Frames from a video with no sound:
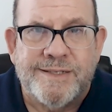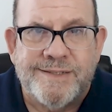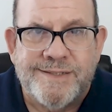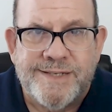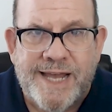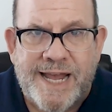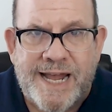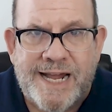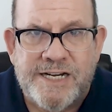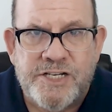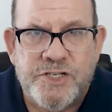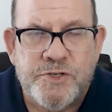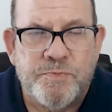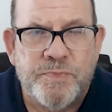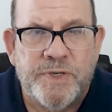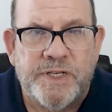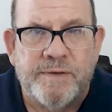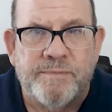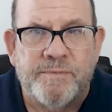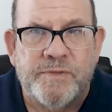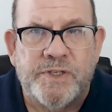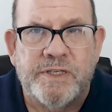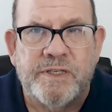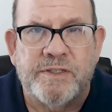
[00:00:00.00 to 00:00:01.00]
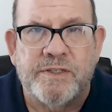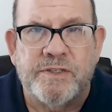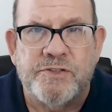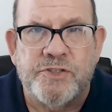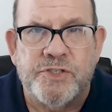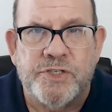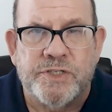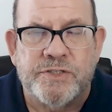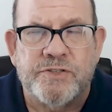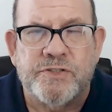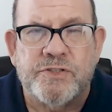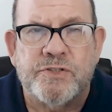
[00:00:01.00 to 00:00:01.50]
Attachment,
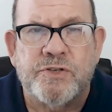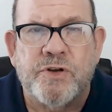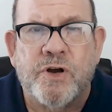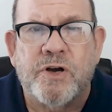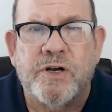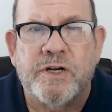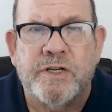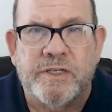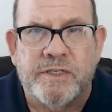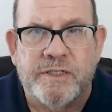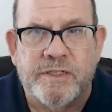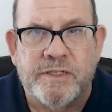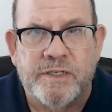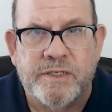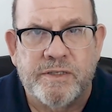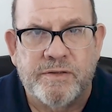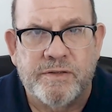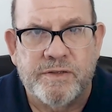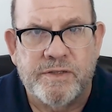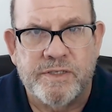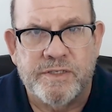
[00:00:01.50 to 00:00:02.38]
it just started